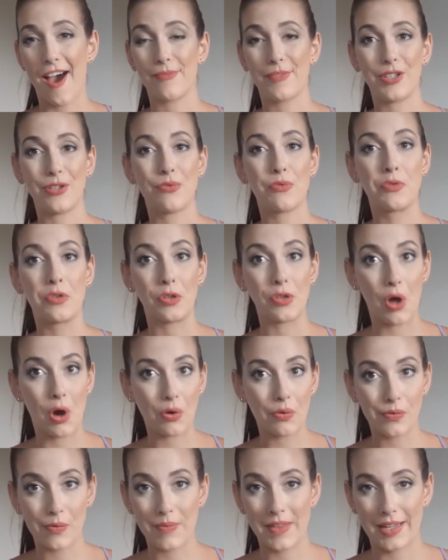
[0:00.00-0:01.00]
you glow
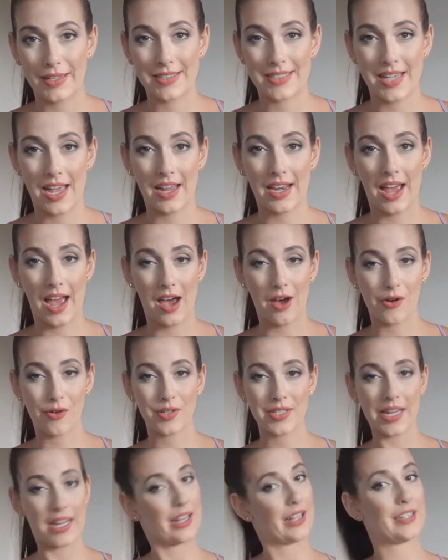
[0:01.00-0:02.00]
from the inside out,
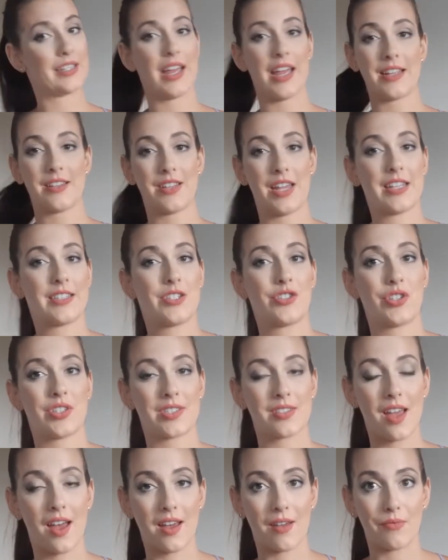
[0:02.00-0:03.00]
and it's just
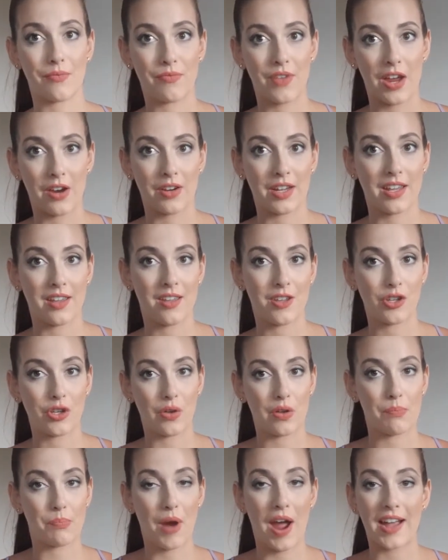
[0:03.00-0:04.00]
a very
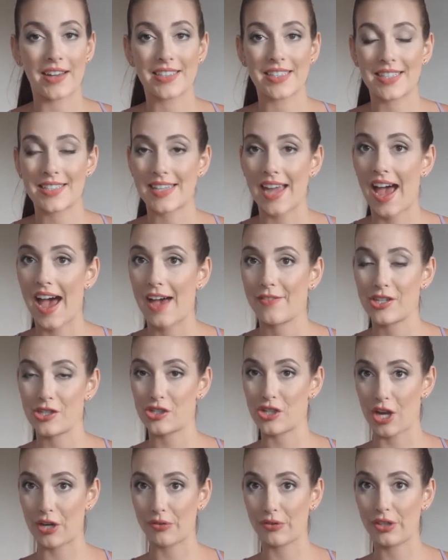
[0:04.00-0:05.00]
good practice to have in
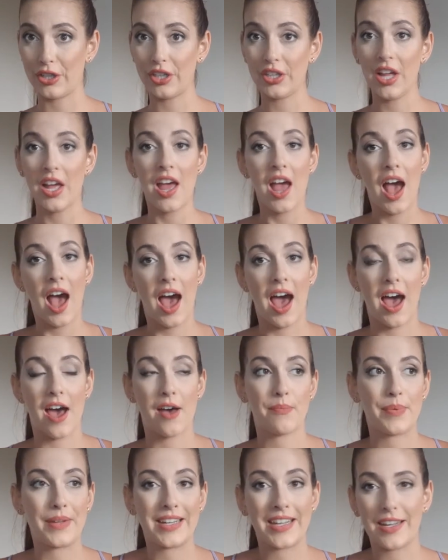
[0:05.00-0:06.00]
general.
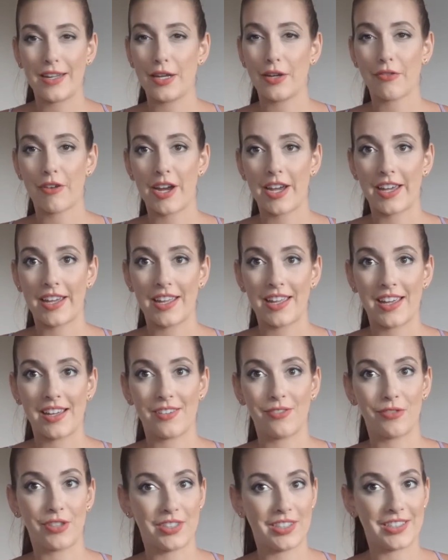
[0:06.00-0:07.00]
But eating right
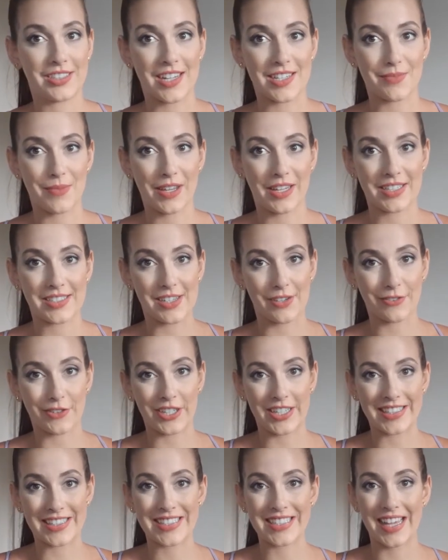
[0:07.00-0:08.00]
really does make a
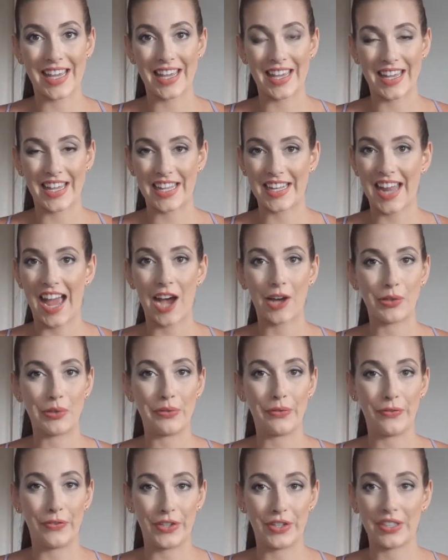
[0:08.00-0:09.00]
difference in how you
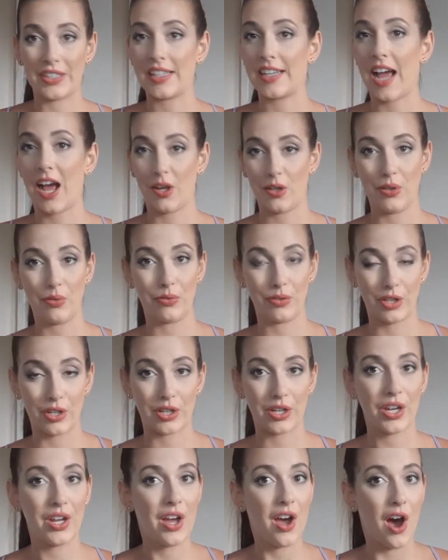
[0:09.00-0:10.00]
feel and how you
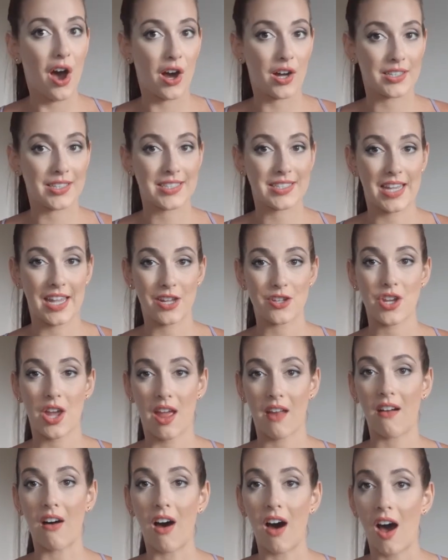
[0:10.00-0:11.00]
look on stage
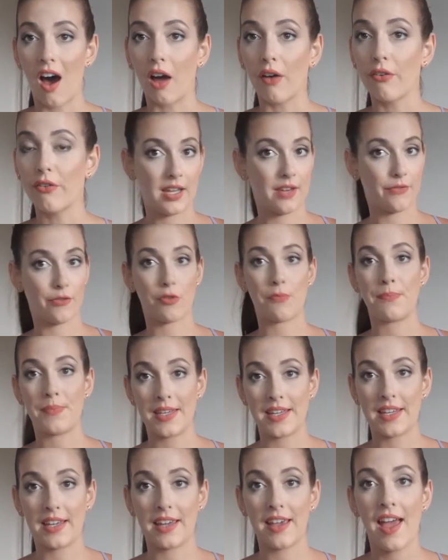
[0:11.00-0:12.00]
and off. For
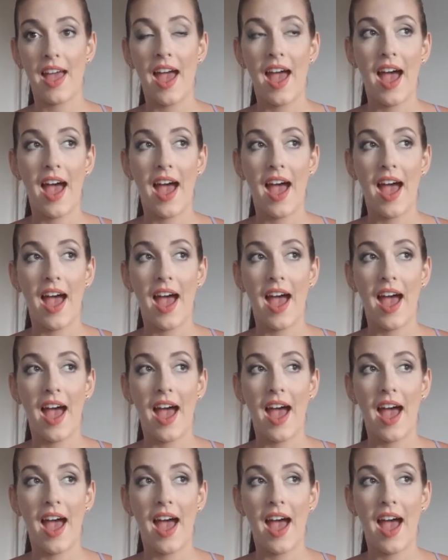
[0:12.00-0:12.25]
me,